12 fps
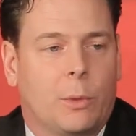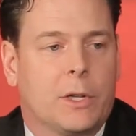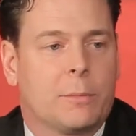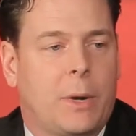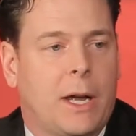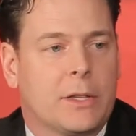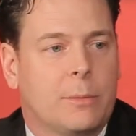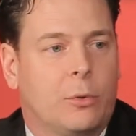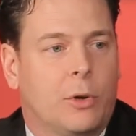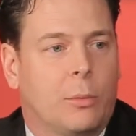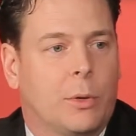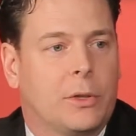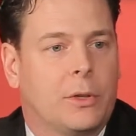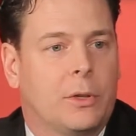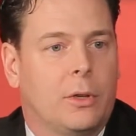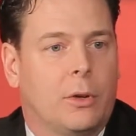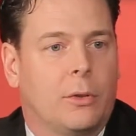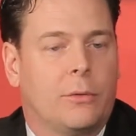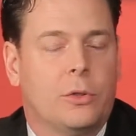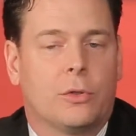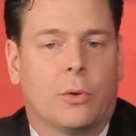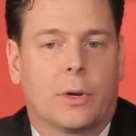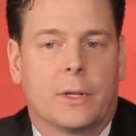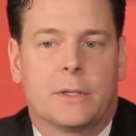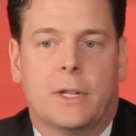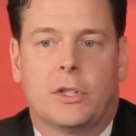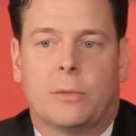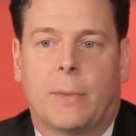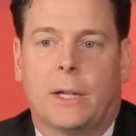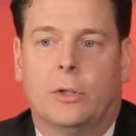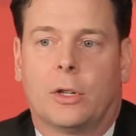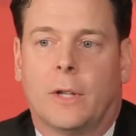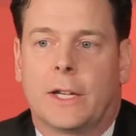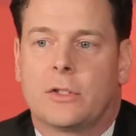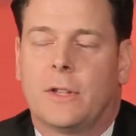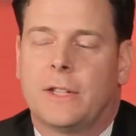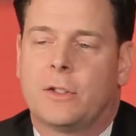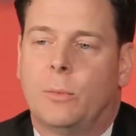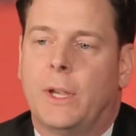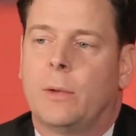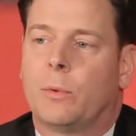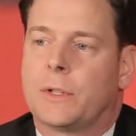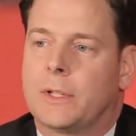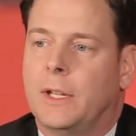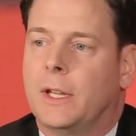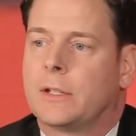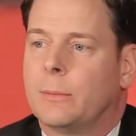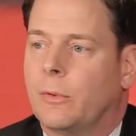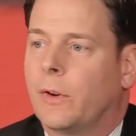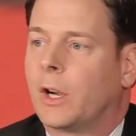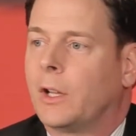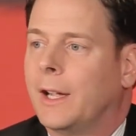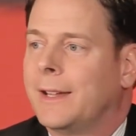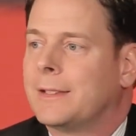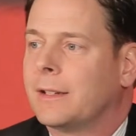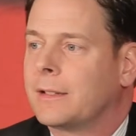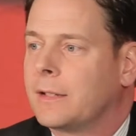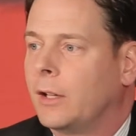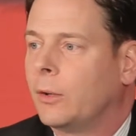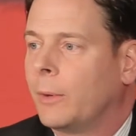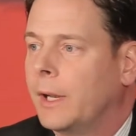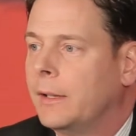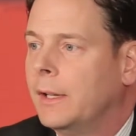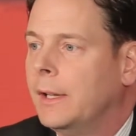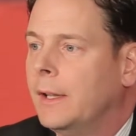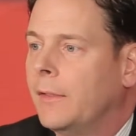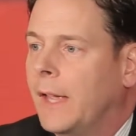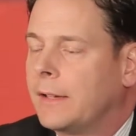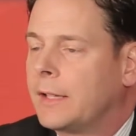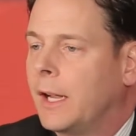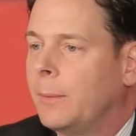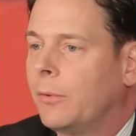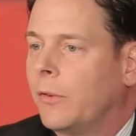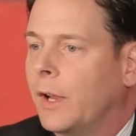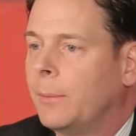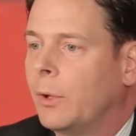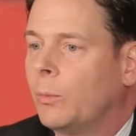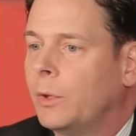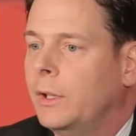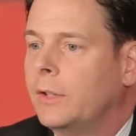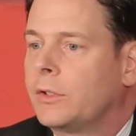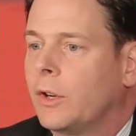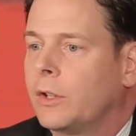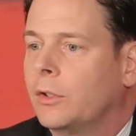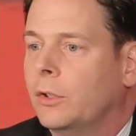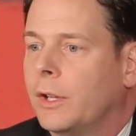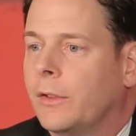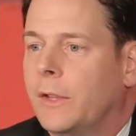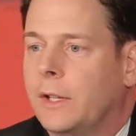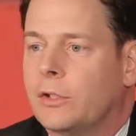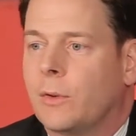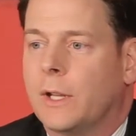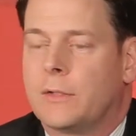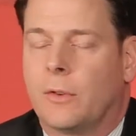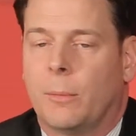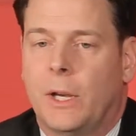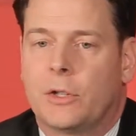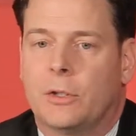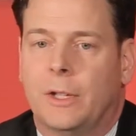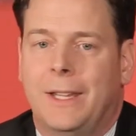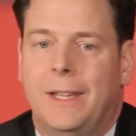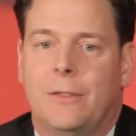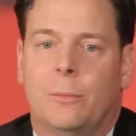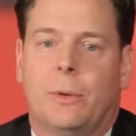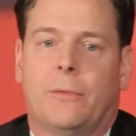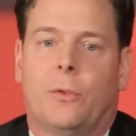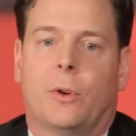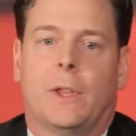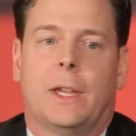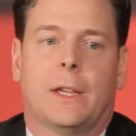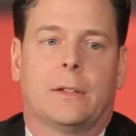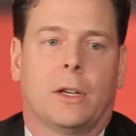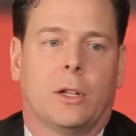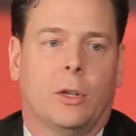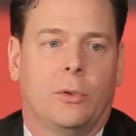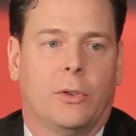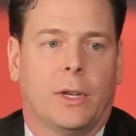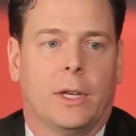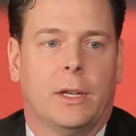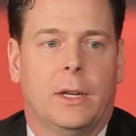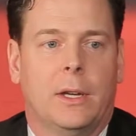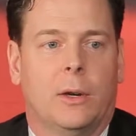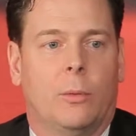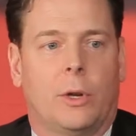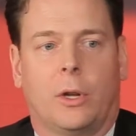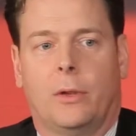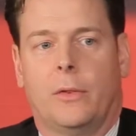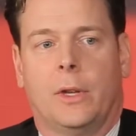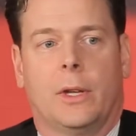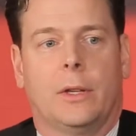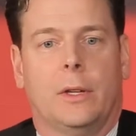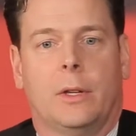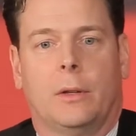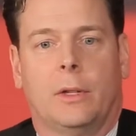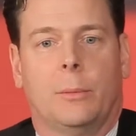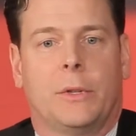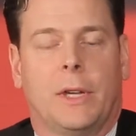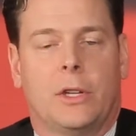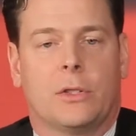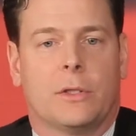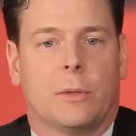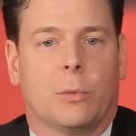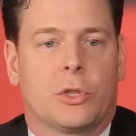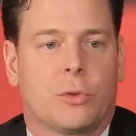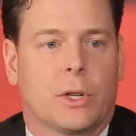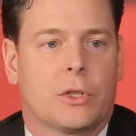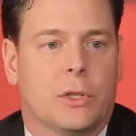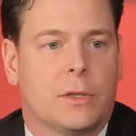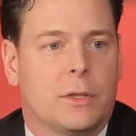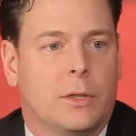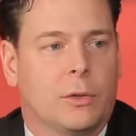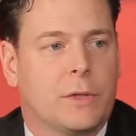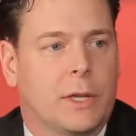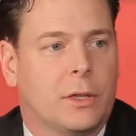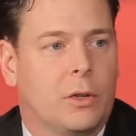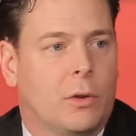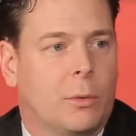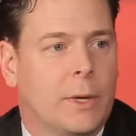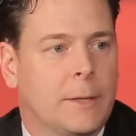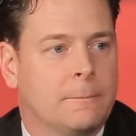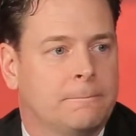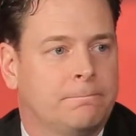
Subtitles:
is possible and what the future organization might look like. So that's a way that we're seeing some of our clients accelerate that time frame and really start to look at things transformationally, even before they get to closing, when all of the limitations and restrictions tend to go away.